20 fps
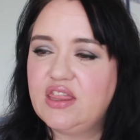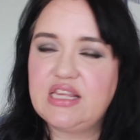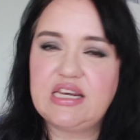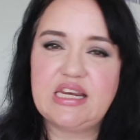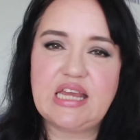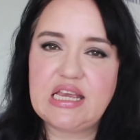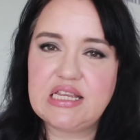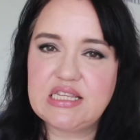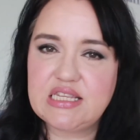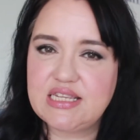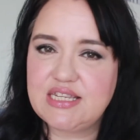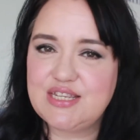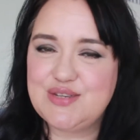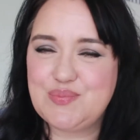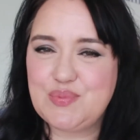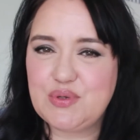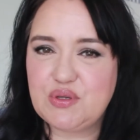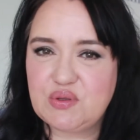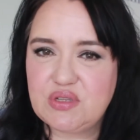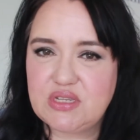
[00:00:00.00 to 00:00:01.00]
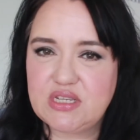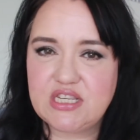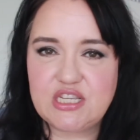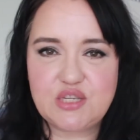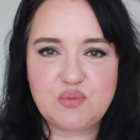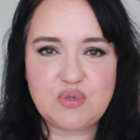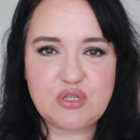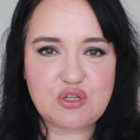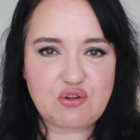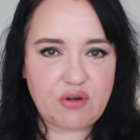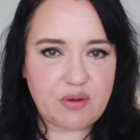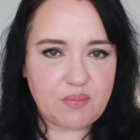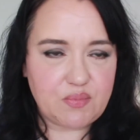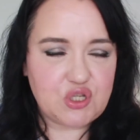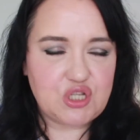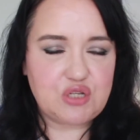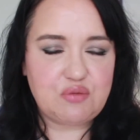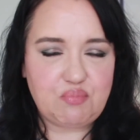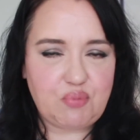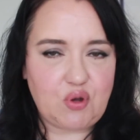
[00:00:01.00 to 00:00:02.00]
the latest in beauty
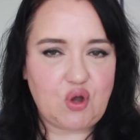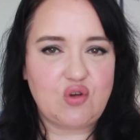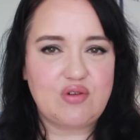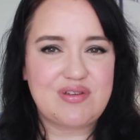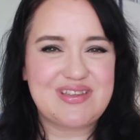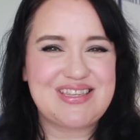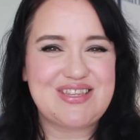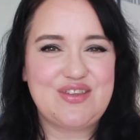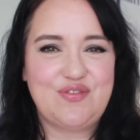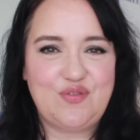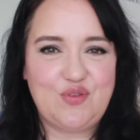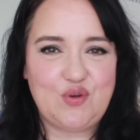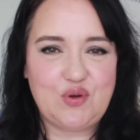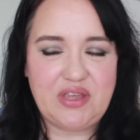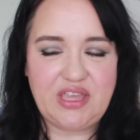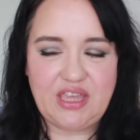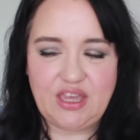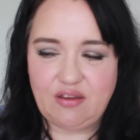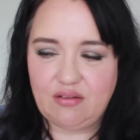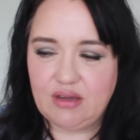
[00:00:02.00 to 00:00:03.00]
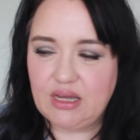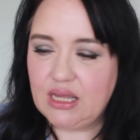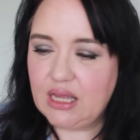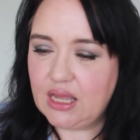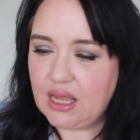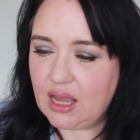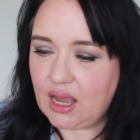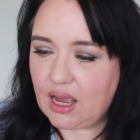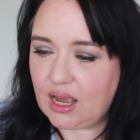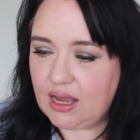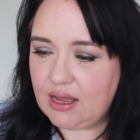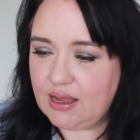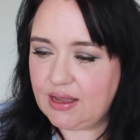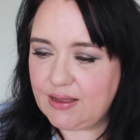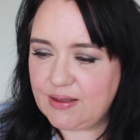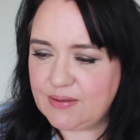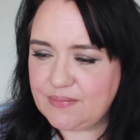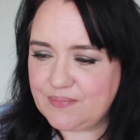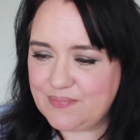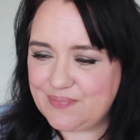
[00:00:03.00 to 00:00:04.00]
subscription box for you.
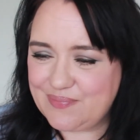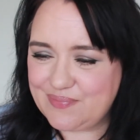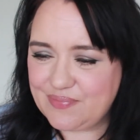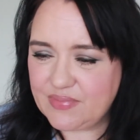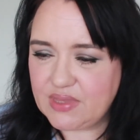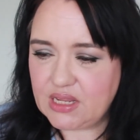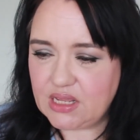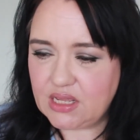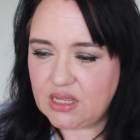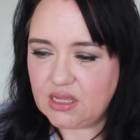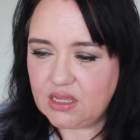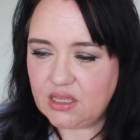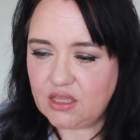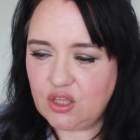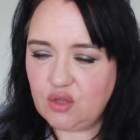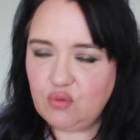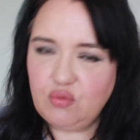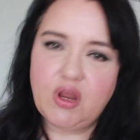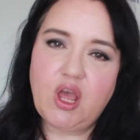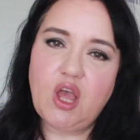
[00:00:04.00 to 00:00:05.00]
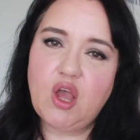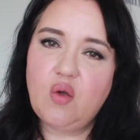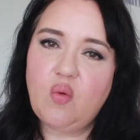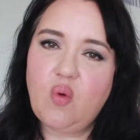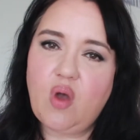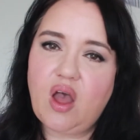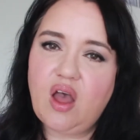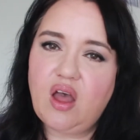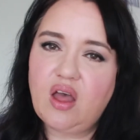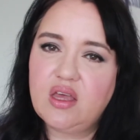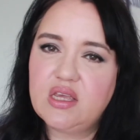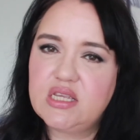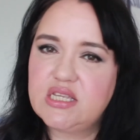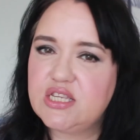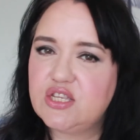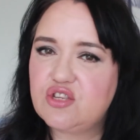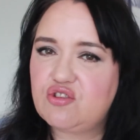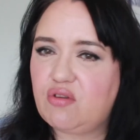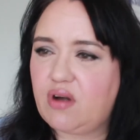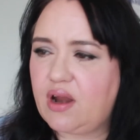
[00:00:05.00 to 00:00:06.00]
You know I
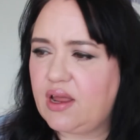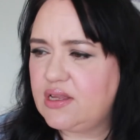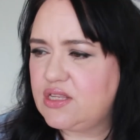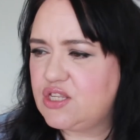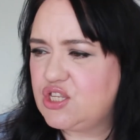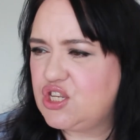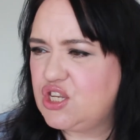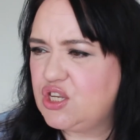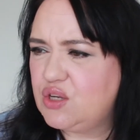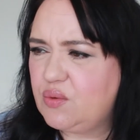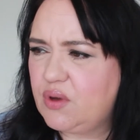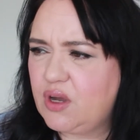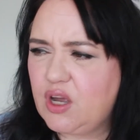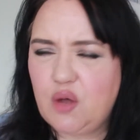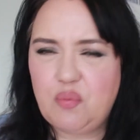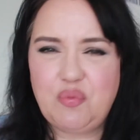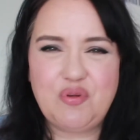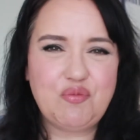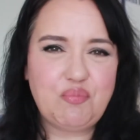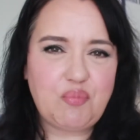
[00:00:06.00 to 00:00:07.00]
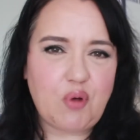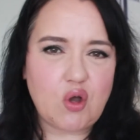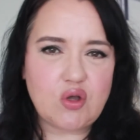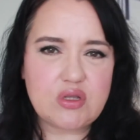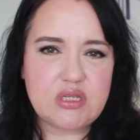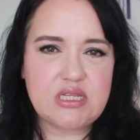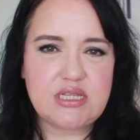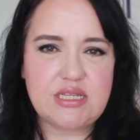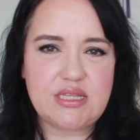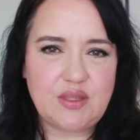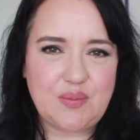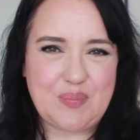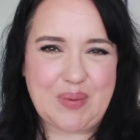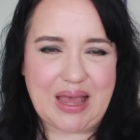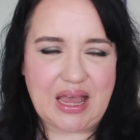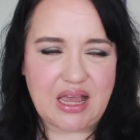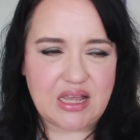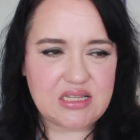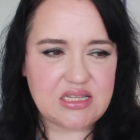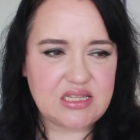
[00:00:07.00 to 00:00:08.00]
subscribed to a couple of boxes in the
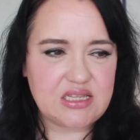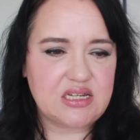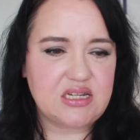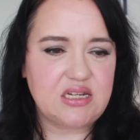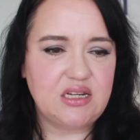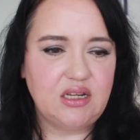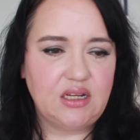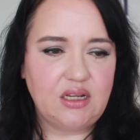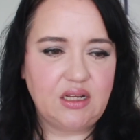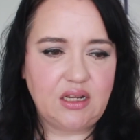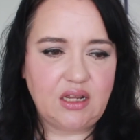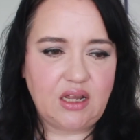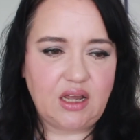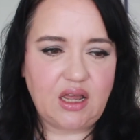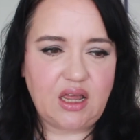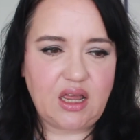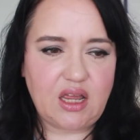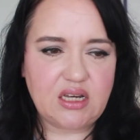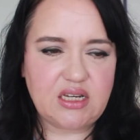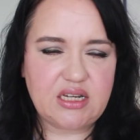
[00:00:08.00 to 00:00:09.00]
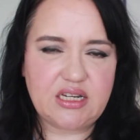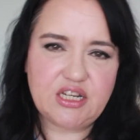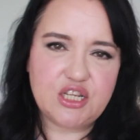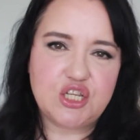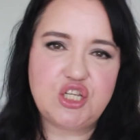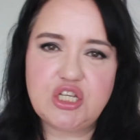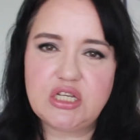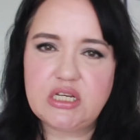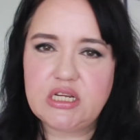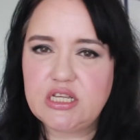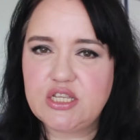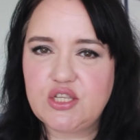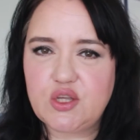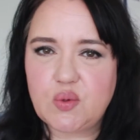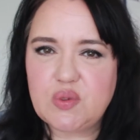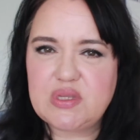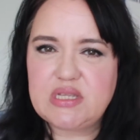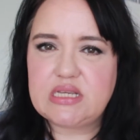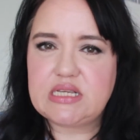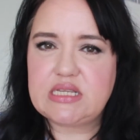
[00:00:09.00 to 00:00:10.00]
past, and initially it's
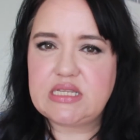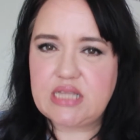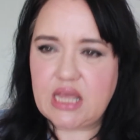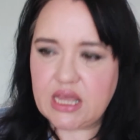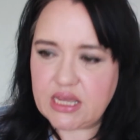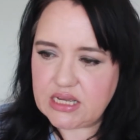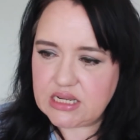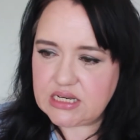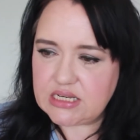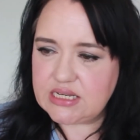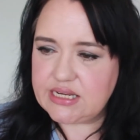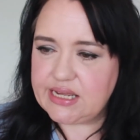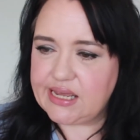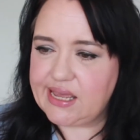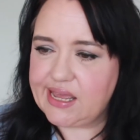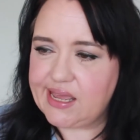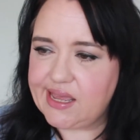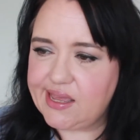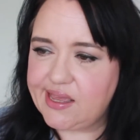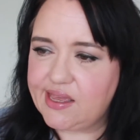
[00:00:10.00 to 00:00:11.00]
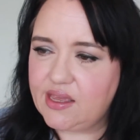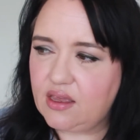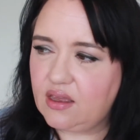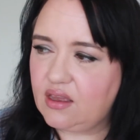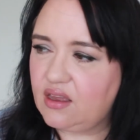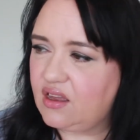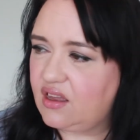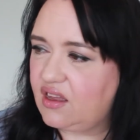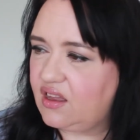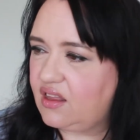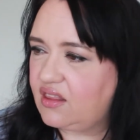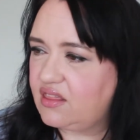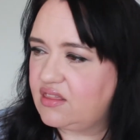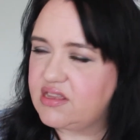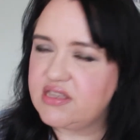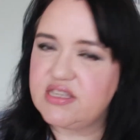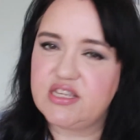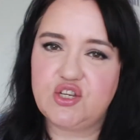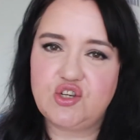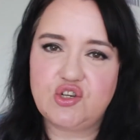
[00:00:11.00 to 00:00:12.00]
always exciting and
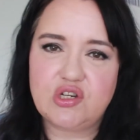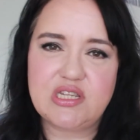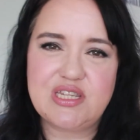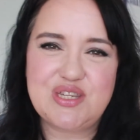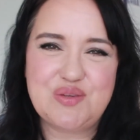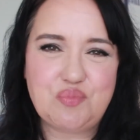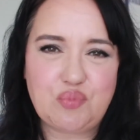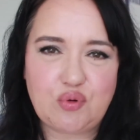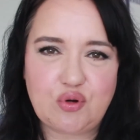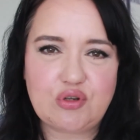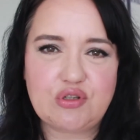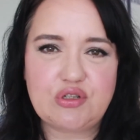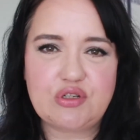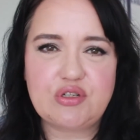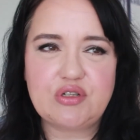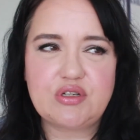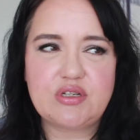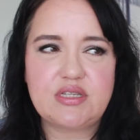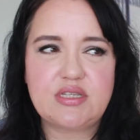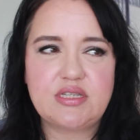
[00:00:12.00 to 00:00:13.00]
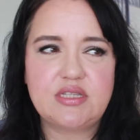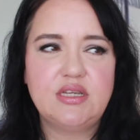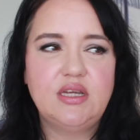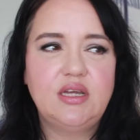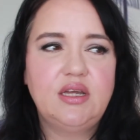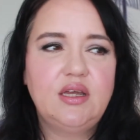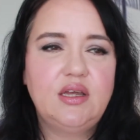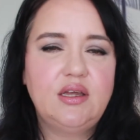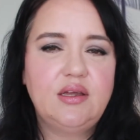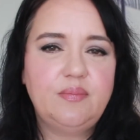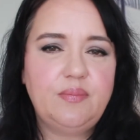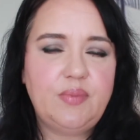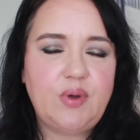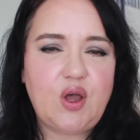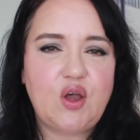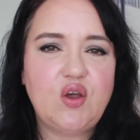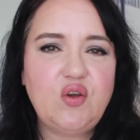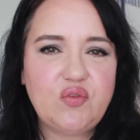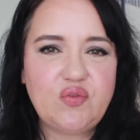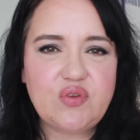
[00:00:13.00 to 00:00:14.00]
there's interesting products, but
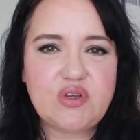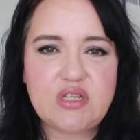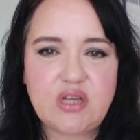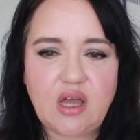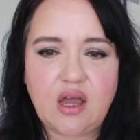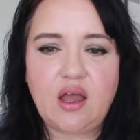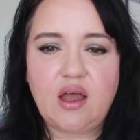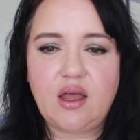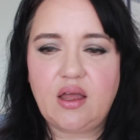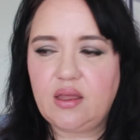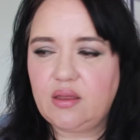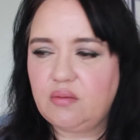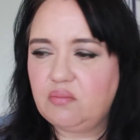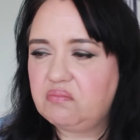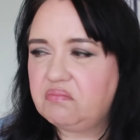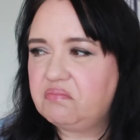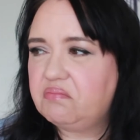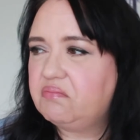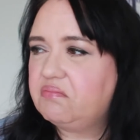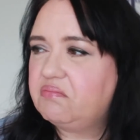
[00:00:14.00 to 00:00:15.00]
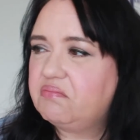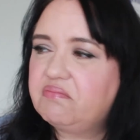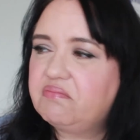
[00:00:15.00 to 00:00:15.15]
over time